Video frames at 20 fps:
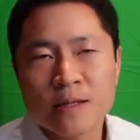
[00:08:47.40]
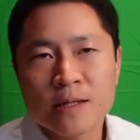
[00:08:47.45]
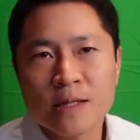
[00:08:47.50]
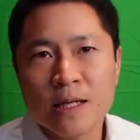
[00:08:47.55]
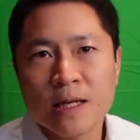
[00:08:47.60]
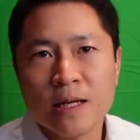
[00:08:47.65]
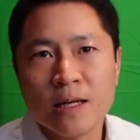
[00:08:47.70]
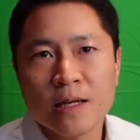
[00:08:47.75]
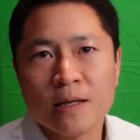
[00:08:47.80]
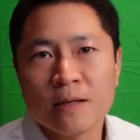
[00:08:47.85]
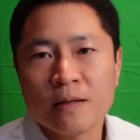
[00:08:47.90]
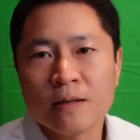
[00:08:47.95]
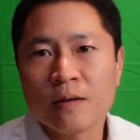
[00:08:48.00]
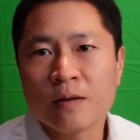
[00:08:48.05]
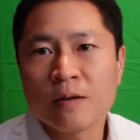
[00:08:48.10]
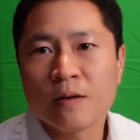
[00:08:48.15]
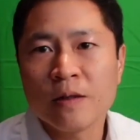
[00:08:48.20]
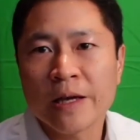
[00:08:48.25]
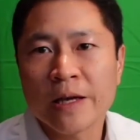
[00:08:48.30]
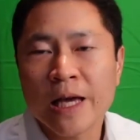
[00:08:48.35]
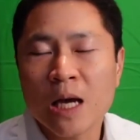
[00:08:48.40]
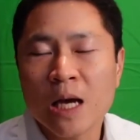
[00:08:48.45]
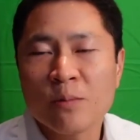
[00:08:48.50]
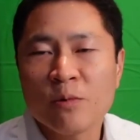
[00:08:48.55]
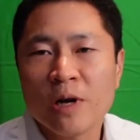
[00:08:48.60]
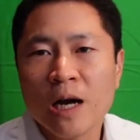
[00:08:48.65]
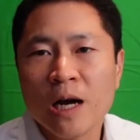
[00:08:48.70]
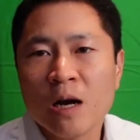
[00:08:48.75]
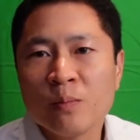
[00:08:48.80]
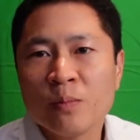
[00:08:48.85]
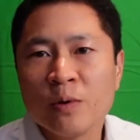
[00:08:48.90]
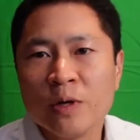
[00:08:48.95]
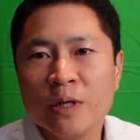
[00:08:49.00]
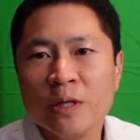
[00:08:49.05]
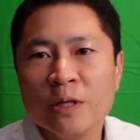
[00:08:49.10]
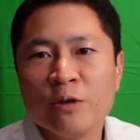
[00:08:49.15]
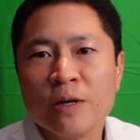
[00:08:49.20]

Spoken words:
seeing the camera output.